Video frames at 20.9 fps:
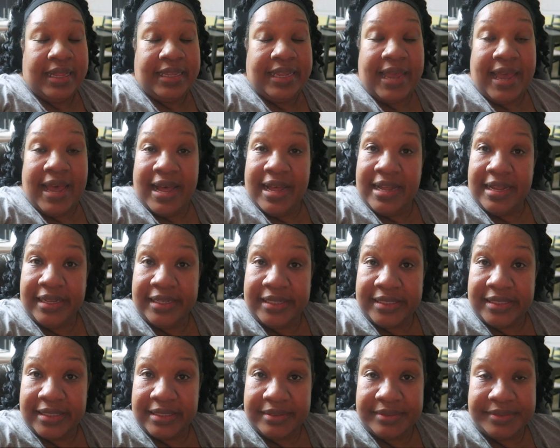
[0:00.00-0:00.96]
yeah,
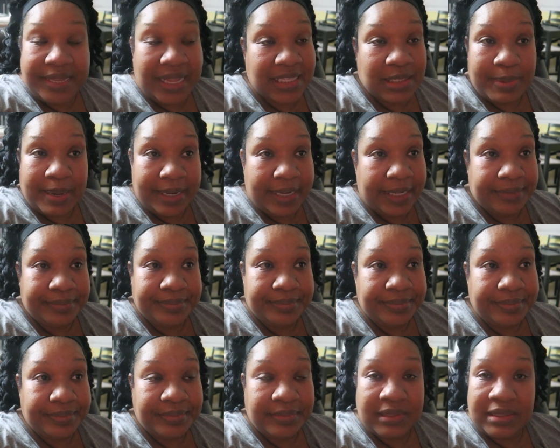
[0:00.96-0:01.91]
that's about it.
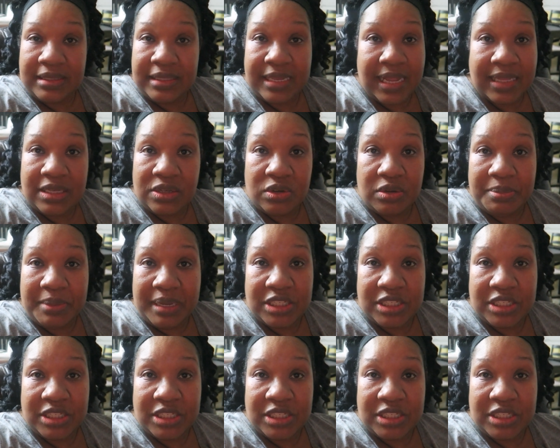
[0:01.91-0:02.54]
Not doing